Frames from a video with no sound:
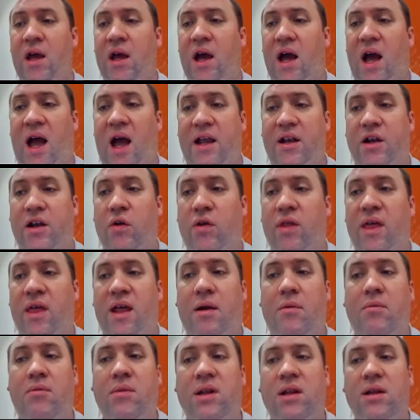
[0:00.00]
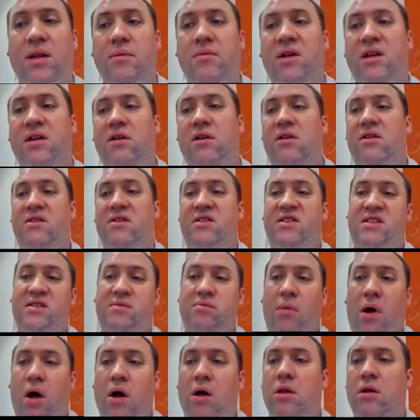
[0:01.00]
I know that a millimeter is
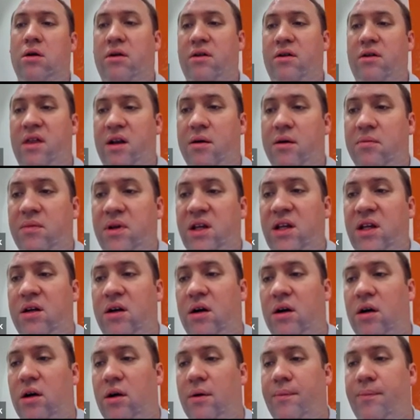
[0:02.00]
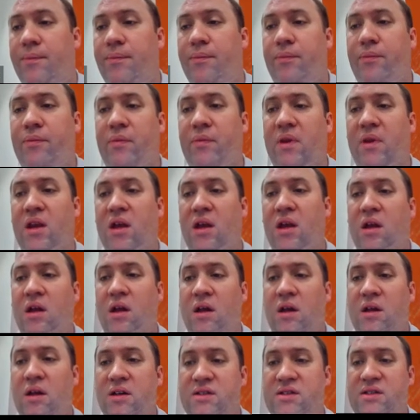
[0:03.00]
smaller than a meter.
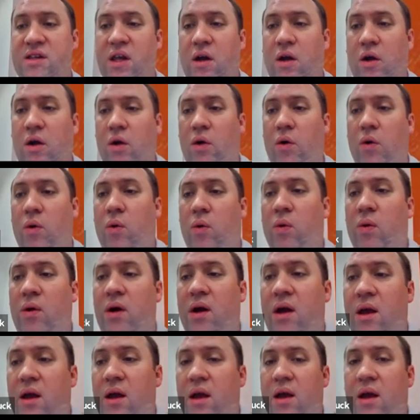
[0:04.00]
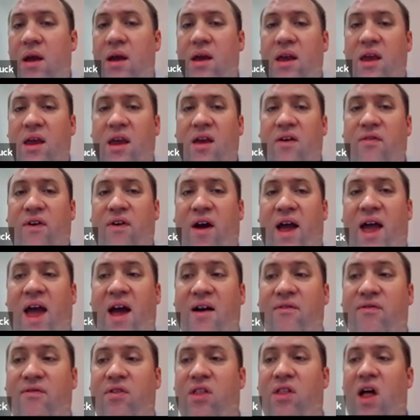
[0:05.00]
So if I
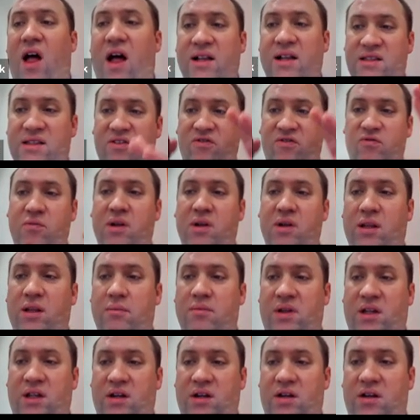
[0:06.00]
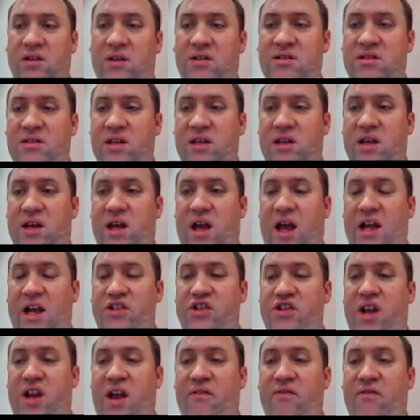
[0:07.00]
have lots of millimeters, I
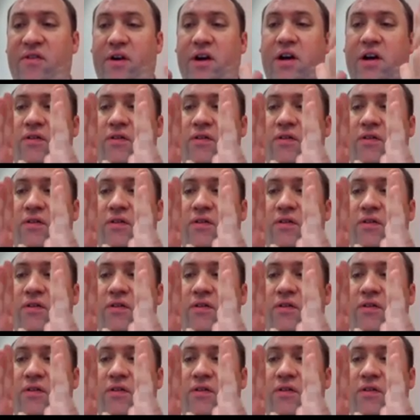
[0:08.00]
should have very